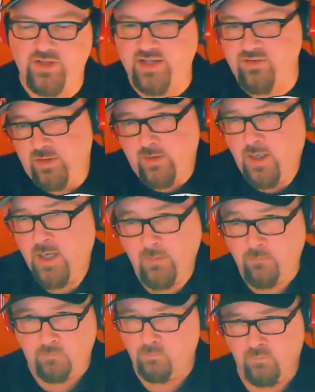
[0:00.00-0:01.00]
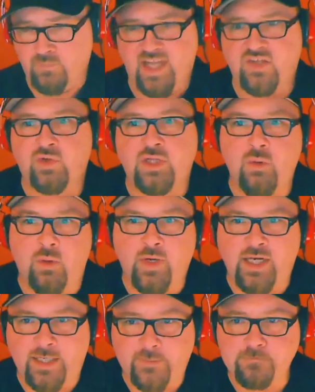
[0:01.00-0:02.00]
And that's really what we
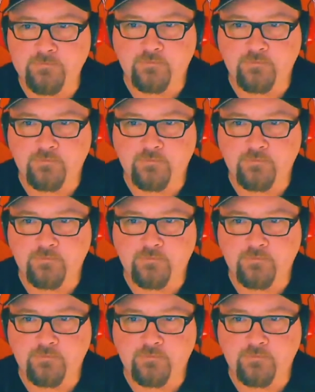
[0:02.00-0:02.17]
need.